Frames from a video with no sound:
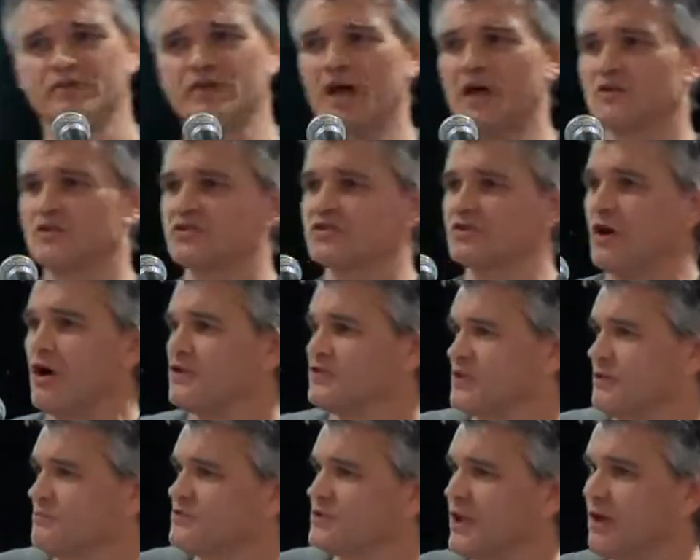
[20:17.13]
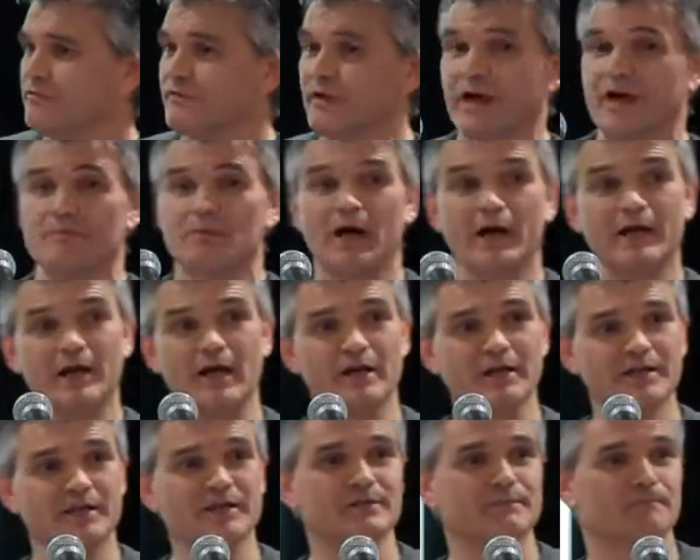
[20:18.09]
They had asked ask himself, Am I
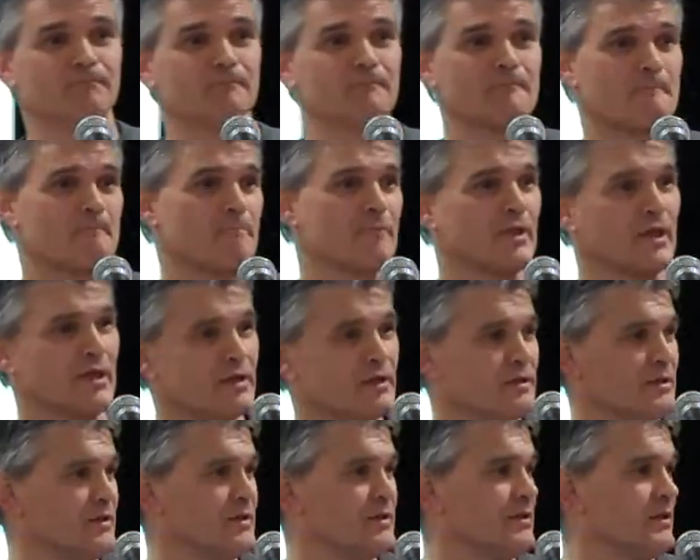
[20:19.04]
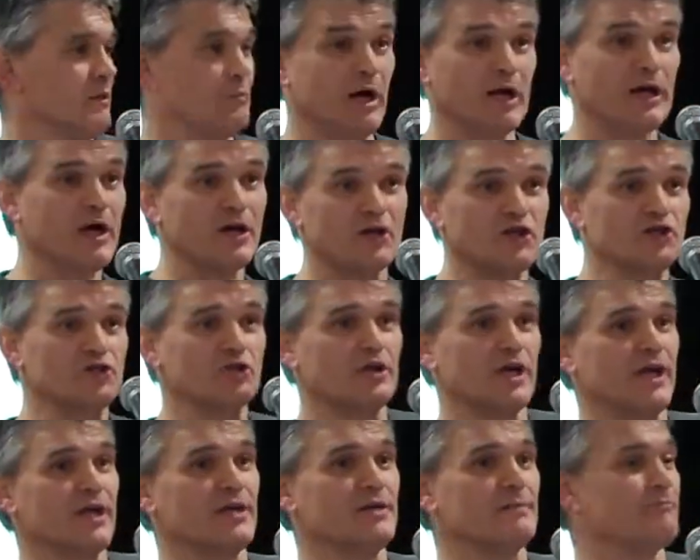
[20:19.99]
lucky? Am I lucky
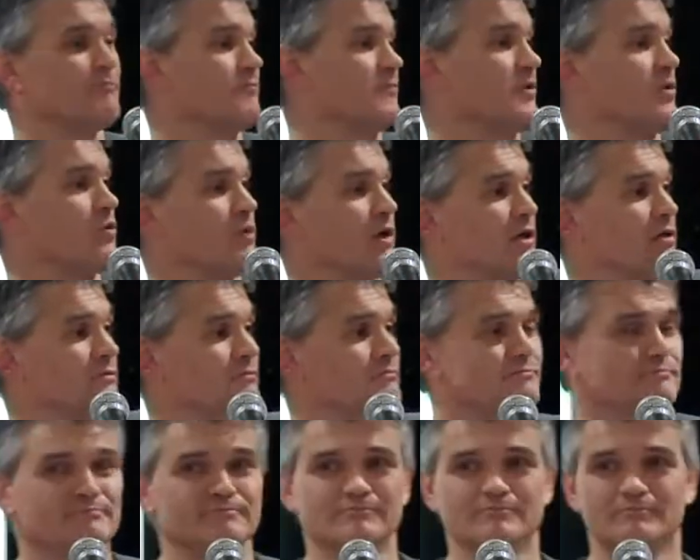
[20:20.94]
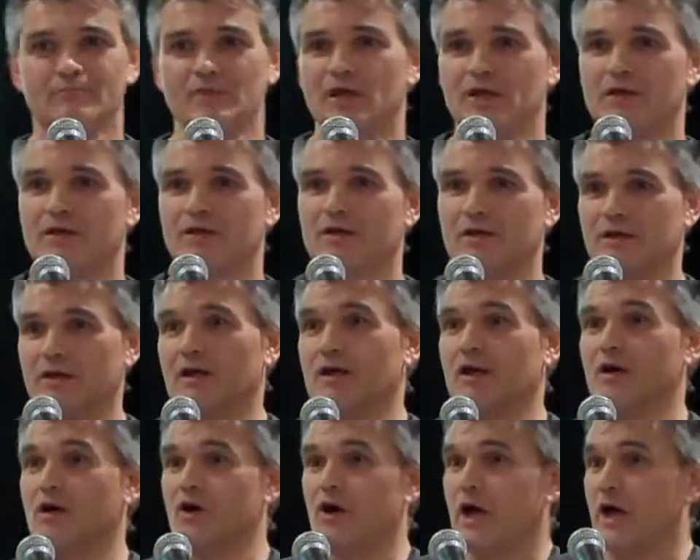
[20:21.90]
today? Well,
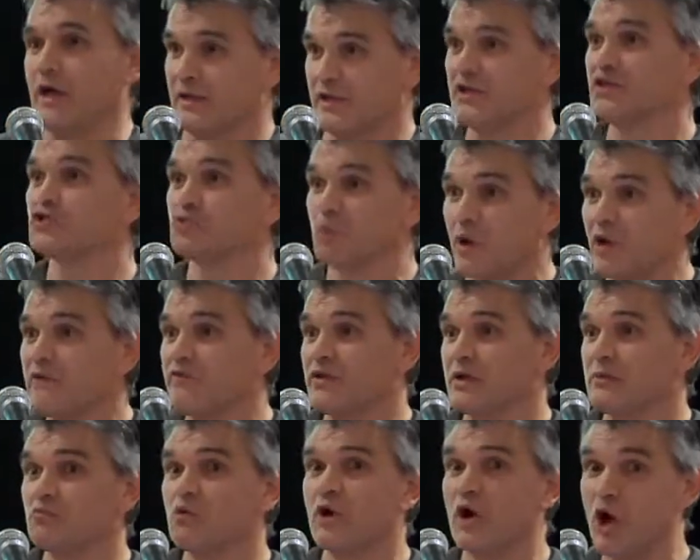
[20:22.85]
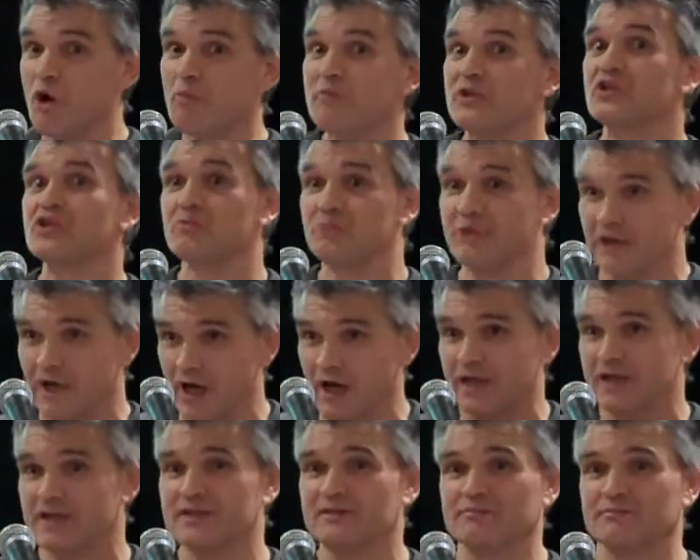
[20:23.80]
at least one of them were hoping to be
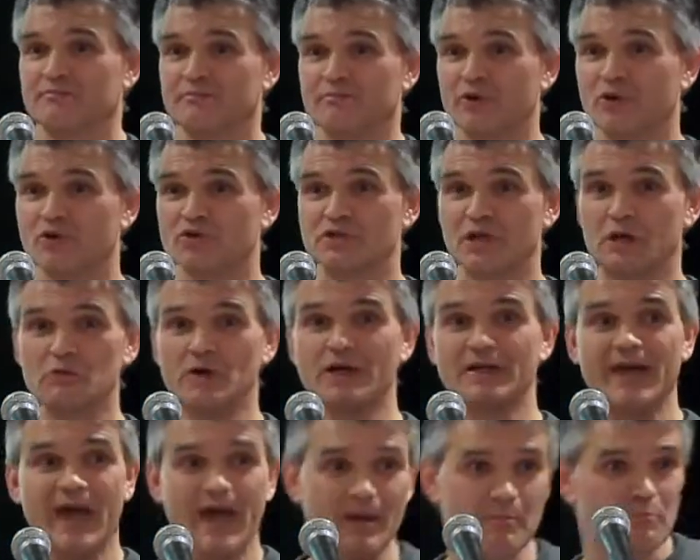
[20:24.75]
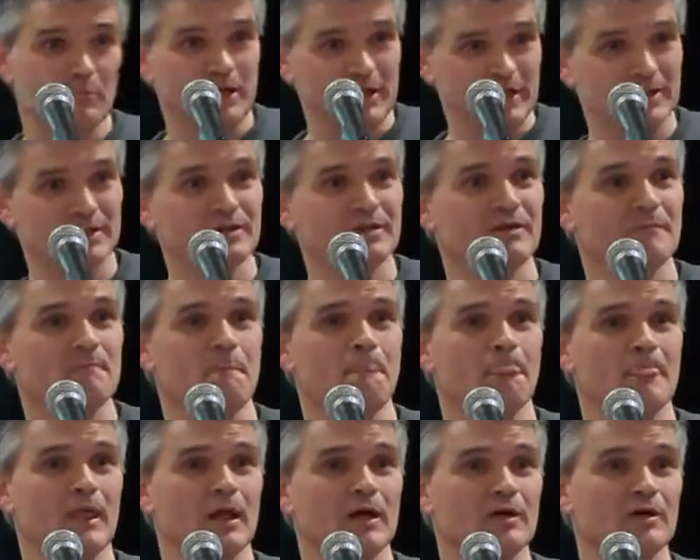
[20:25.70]
lucky because they were gambling
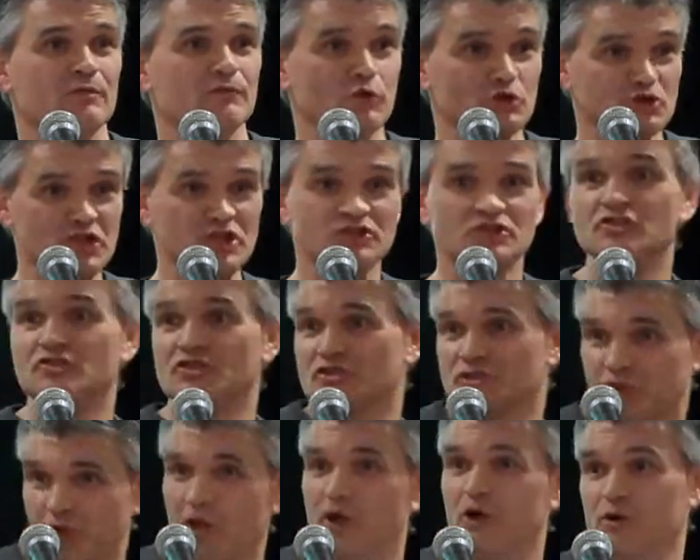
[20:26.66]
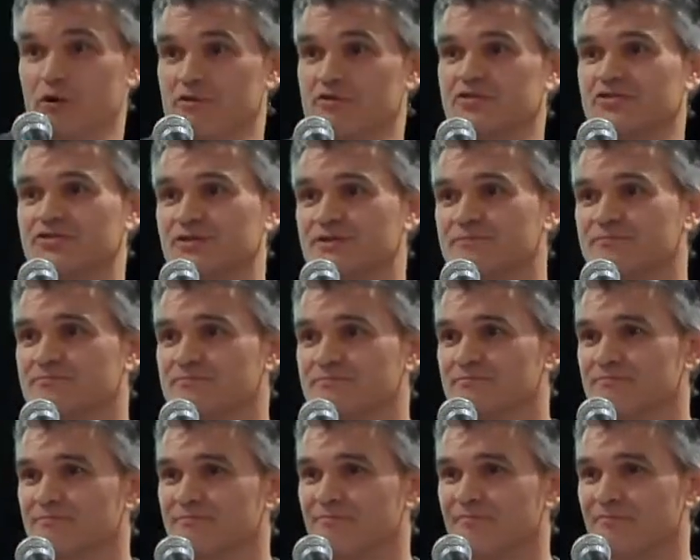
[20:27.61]
for Jesus' clothes.
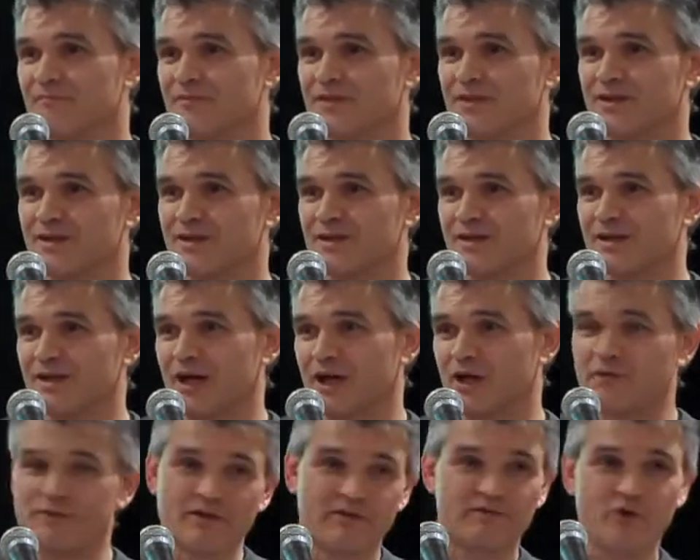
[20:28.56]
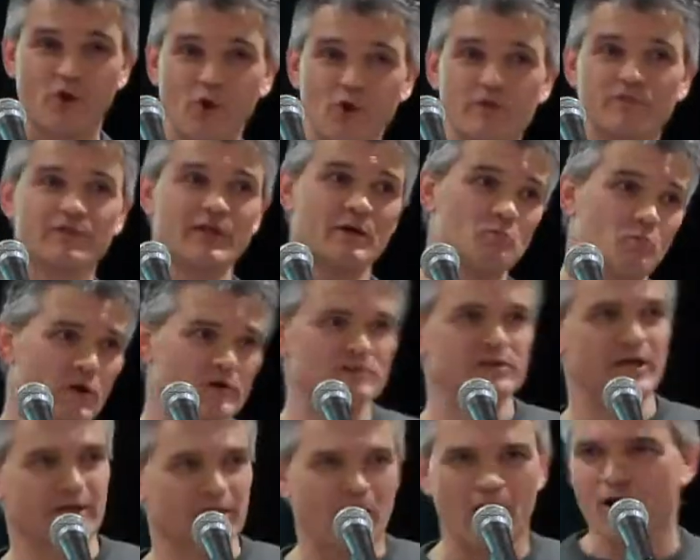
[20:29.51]
And of the four of them,
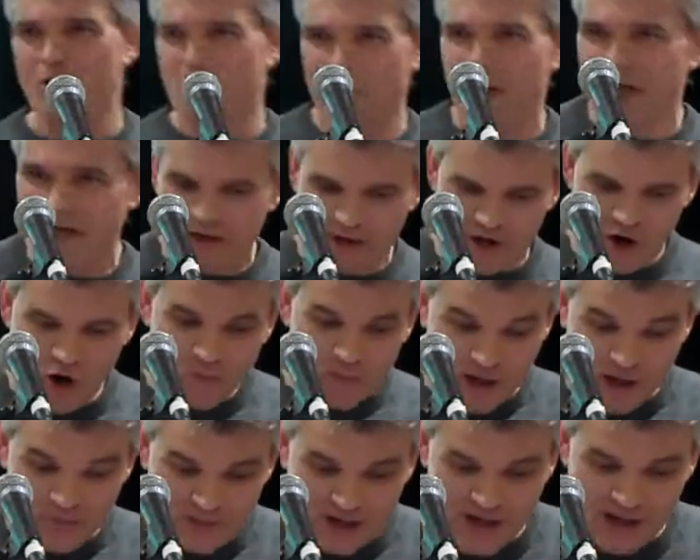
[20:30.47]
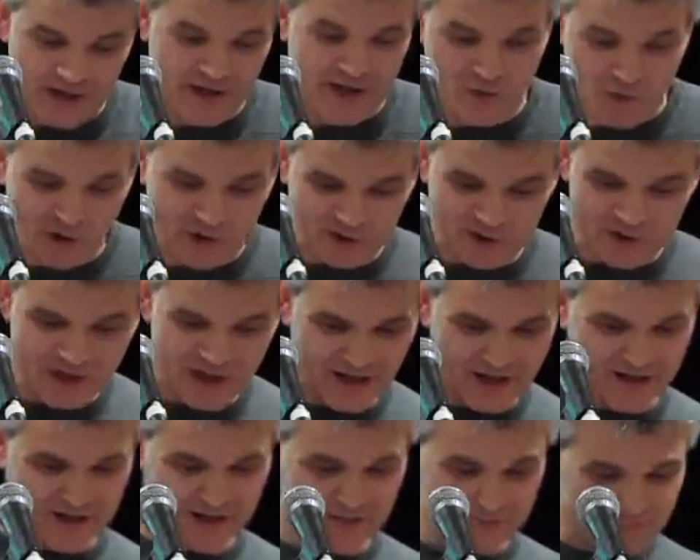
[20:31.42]
one's like, oh man, I hope I'm the lucky one
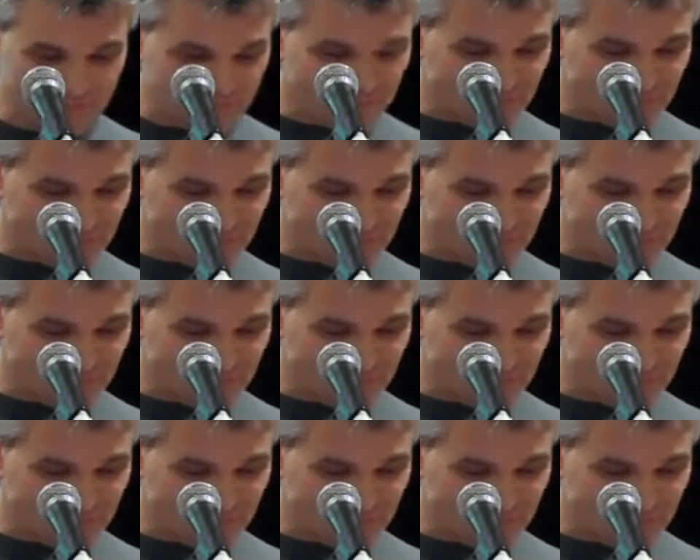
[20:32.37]
today.